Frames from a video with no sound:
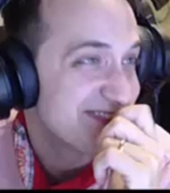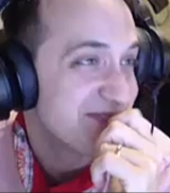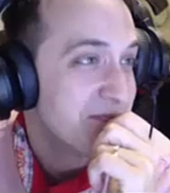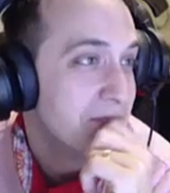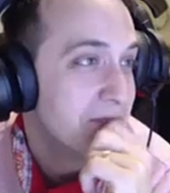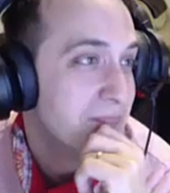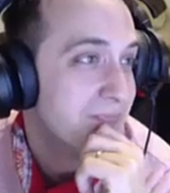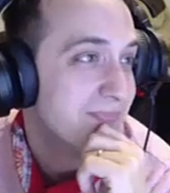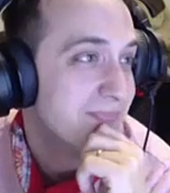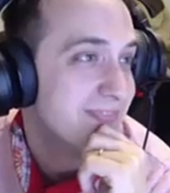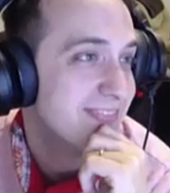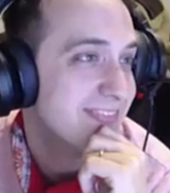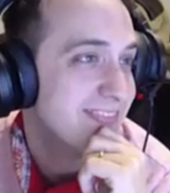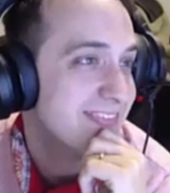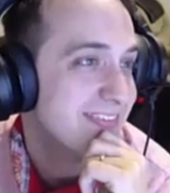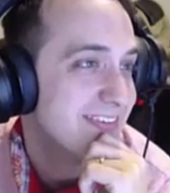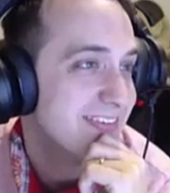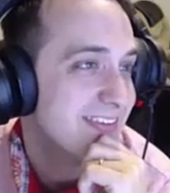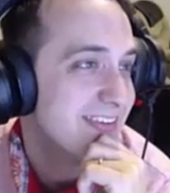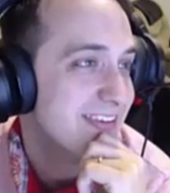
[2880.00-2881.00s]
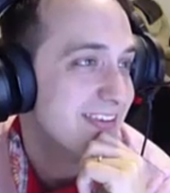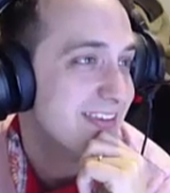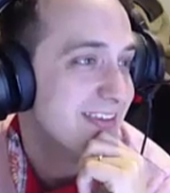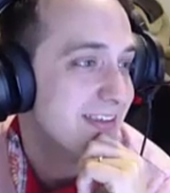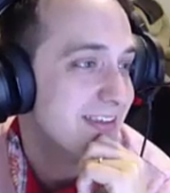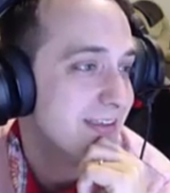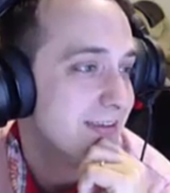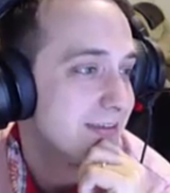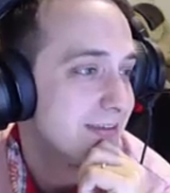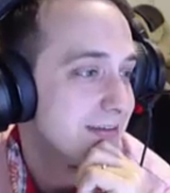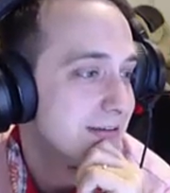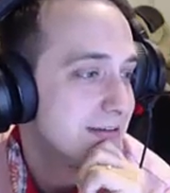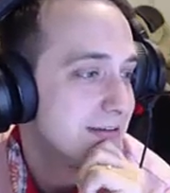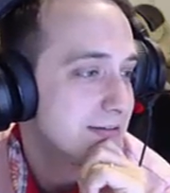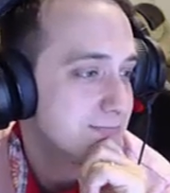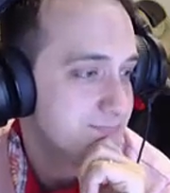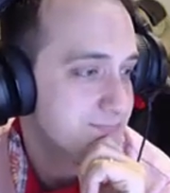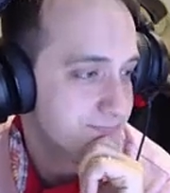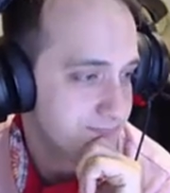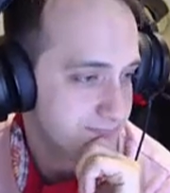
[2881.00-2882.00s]
All right. Is there anything
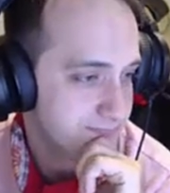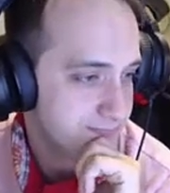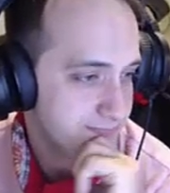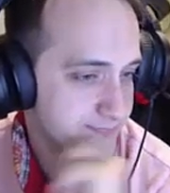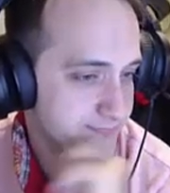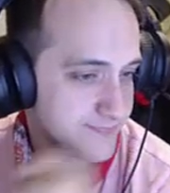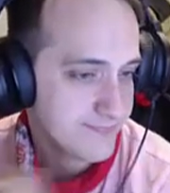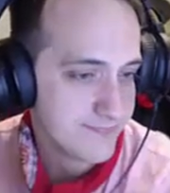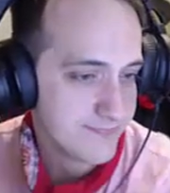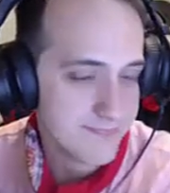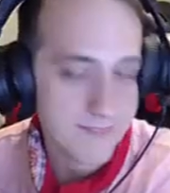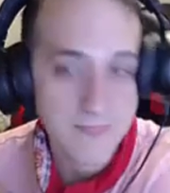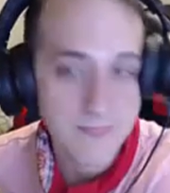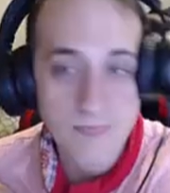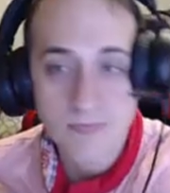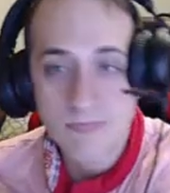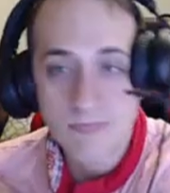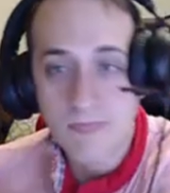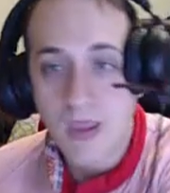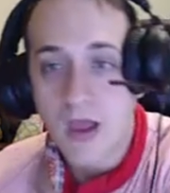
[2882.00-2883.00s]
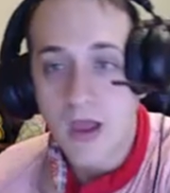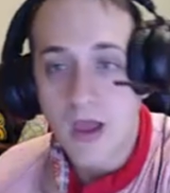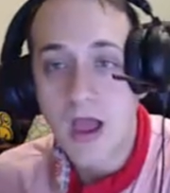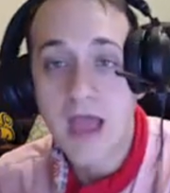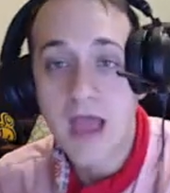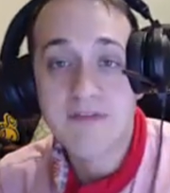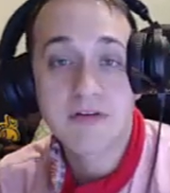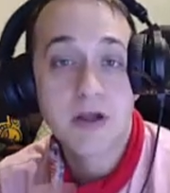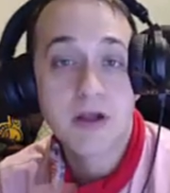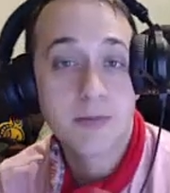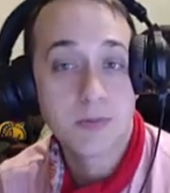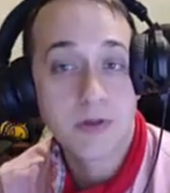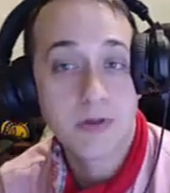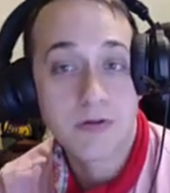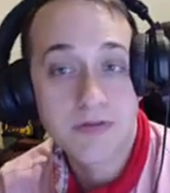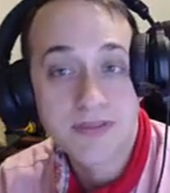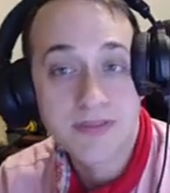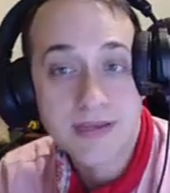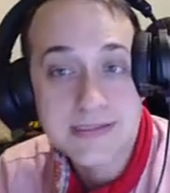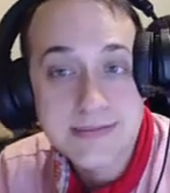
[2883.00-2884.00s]
else we want to say about tax? I have a
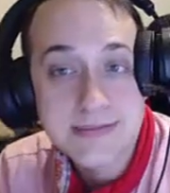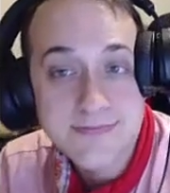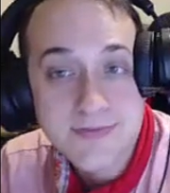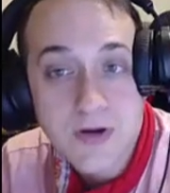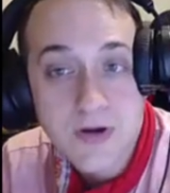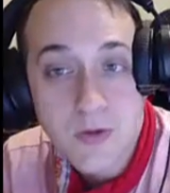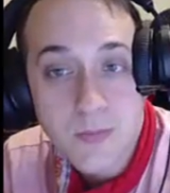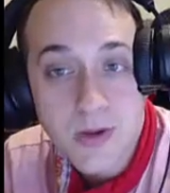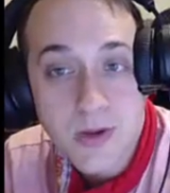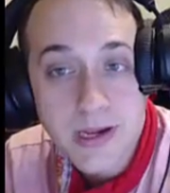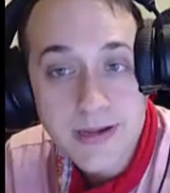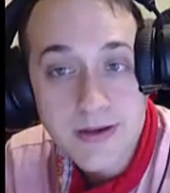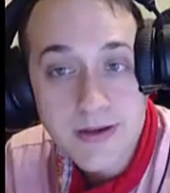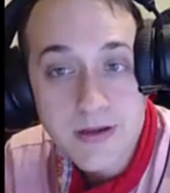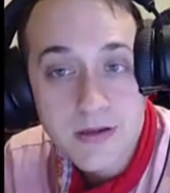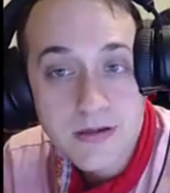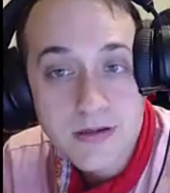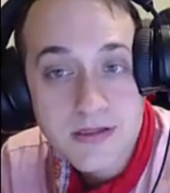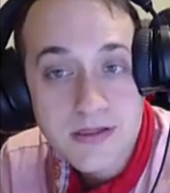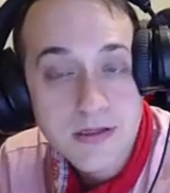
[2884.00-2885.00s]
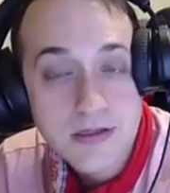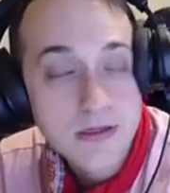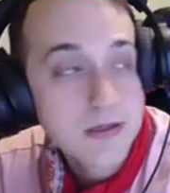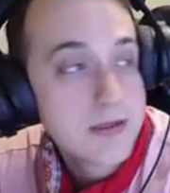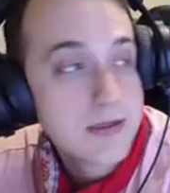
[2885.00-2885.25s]
couple other things, if you don't mind.